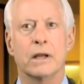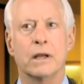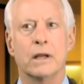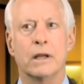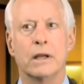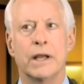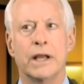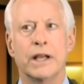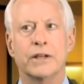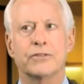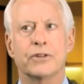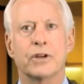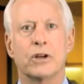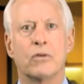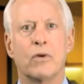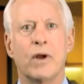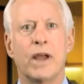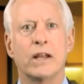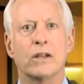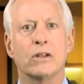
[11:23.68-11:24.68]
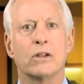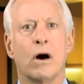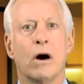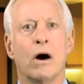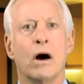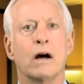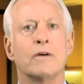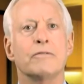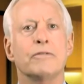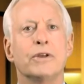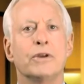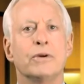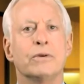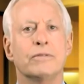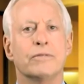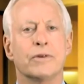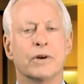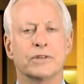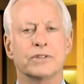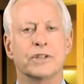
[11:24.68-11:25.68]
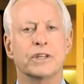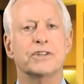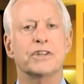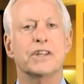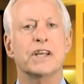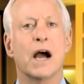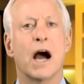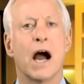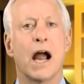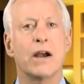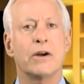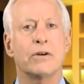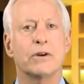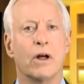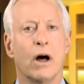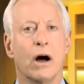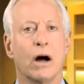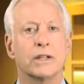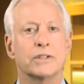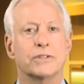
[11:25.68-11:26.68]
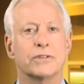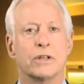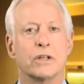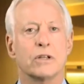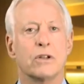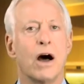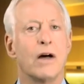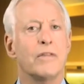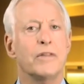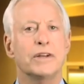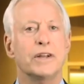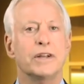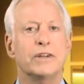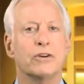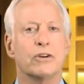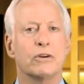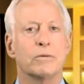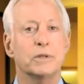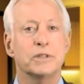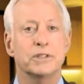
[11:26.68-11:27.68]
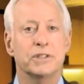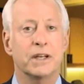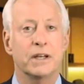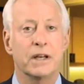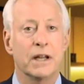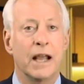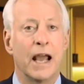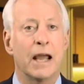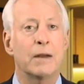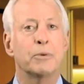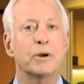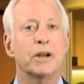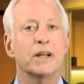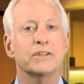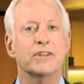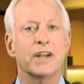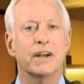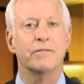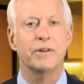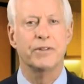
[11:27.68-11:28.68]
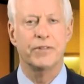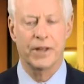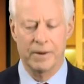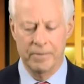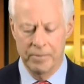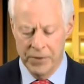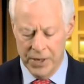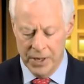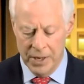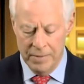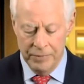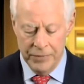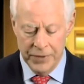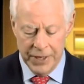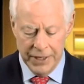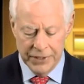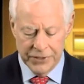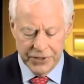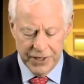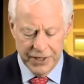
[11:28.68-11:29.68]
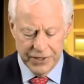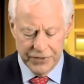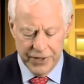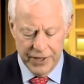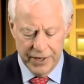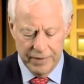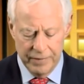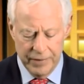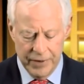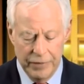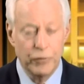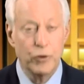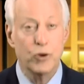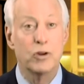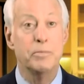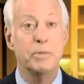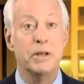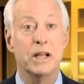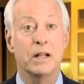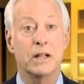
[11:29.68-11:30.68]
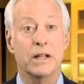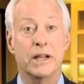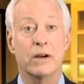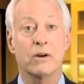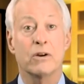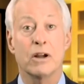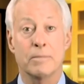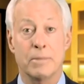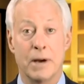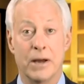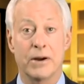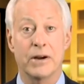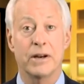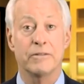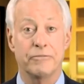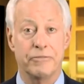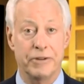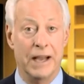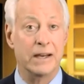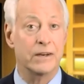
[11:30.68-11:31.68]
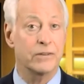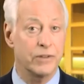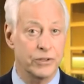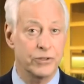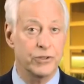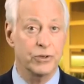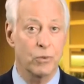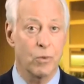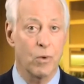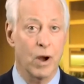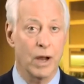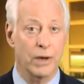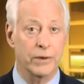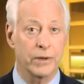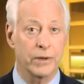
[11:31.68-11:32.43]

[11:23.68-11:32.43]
is the great law of the universe. It's the iron law. It's the law that determines and predicts everything. It says that if you can be clear about an effect that you want